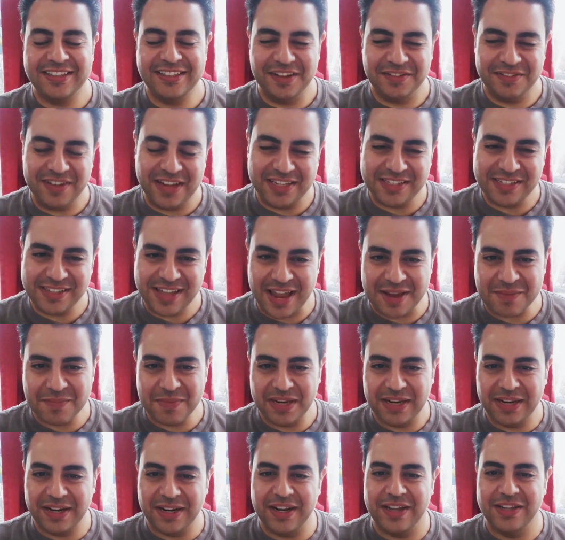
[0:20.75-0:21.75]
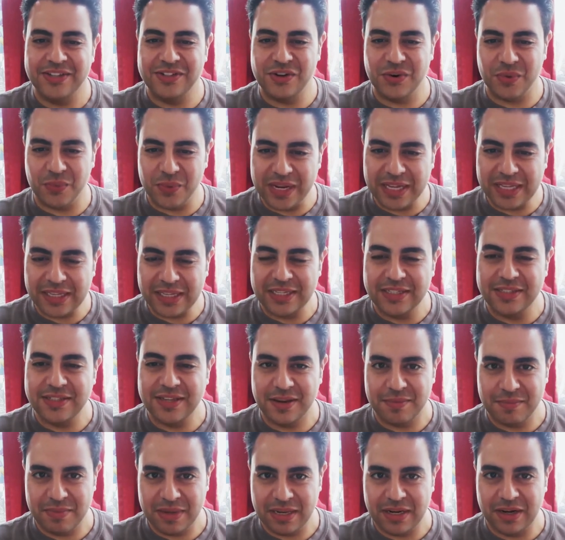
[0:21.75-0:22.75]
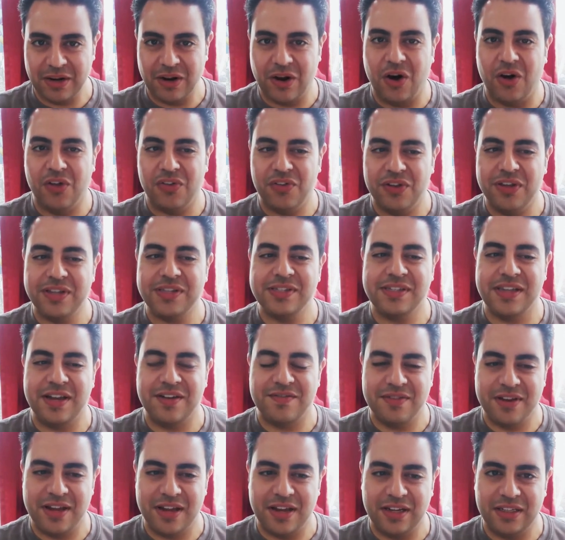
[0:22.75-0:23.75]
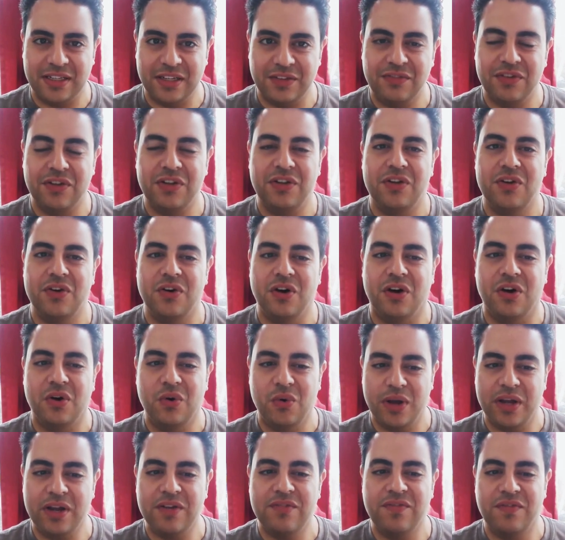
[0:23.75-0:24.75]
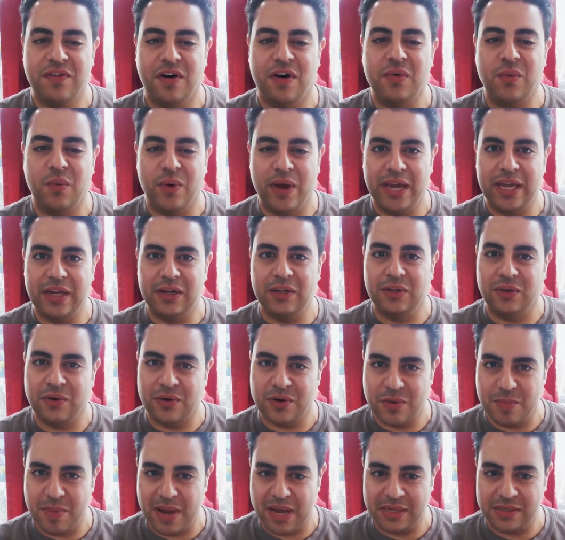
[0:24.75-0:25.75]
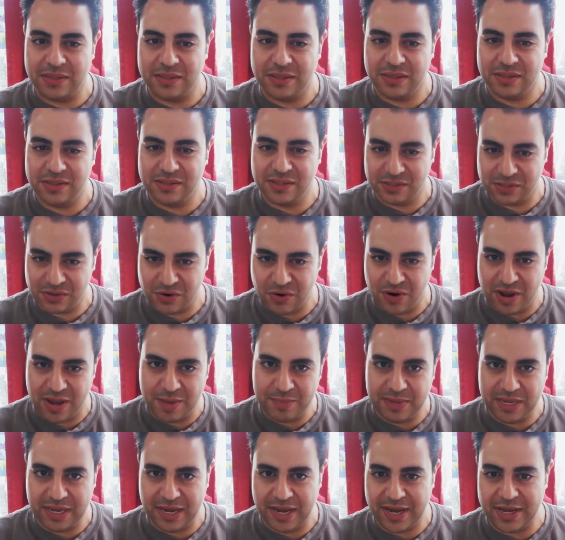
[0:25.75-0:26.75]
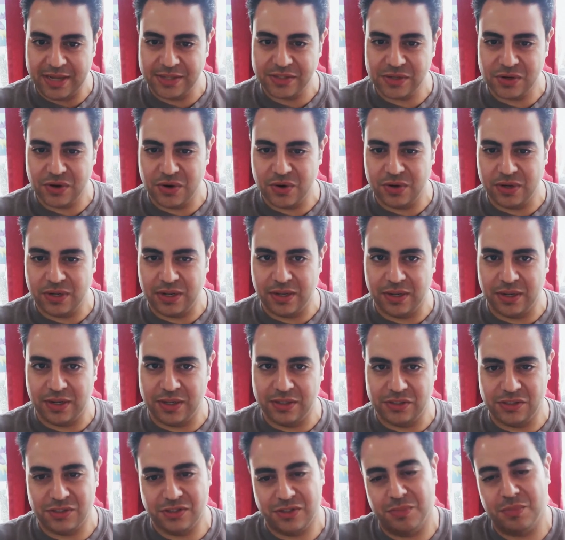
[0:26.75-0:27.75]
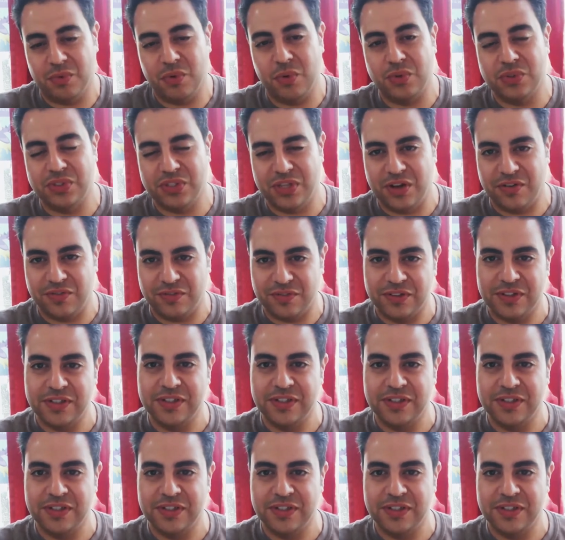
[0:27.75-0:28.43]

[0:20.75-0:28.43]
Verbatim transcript: DevNet Snack Minute is your weekly ten-minute all things DevNet, giving you a quick, fun way to learn about Cisco A P Is, coding, and just some cool stuff.